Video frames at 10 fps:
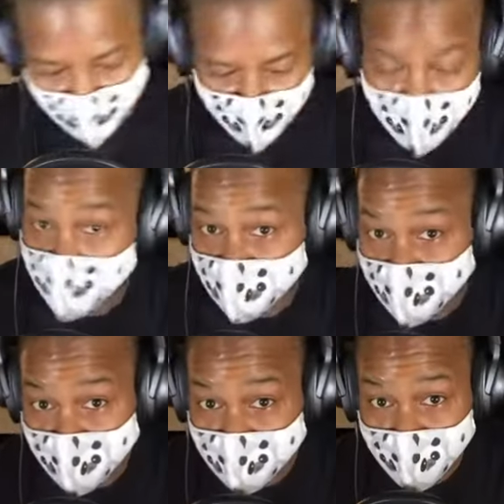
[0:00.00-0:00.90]
People have
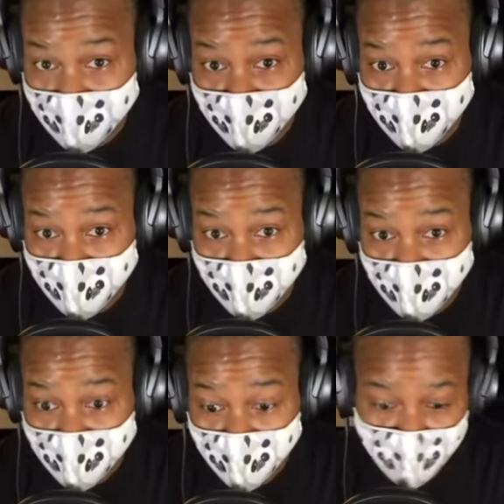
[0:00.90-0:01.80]
to understand it.
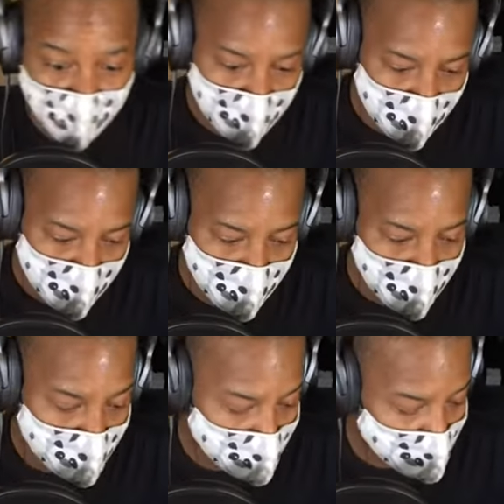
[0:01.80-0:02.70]
If you don't
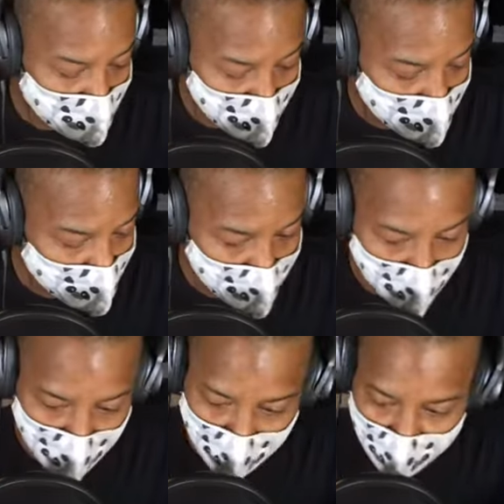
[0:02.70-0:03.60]
want to understand
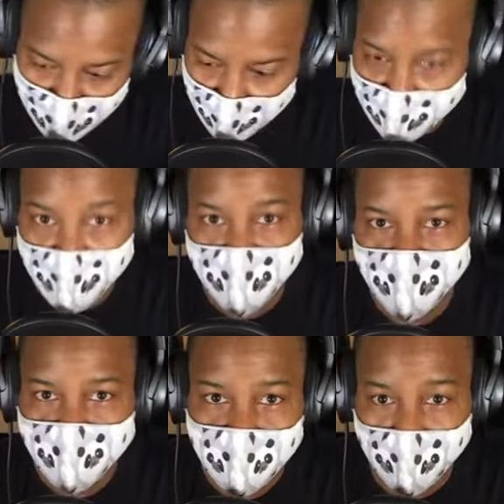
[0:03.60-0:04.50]
it, then maybe,
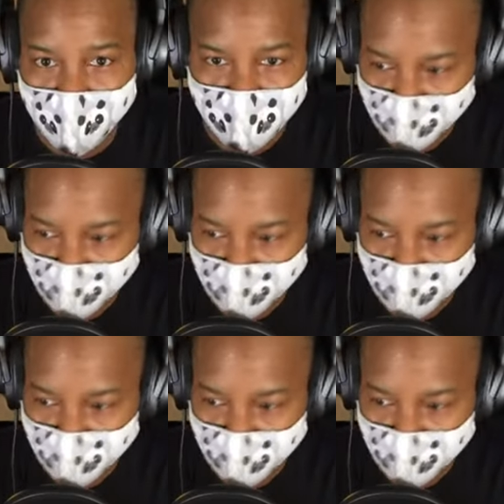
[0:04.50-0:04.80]
hey,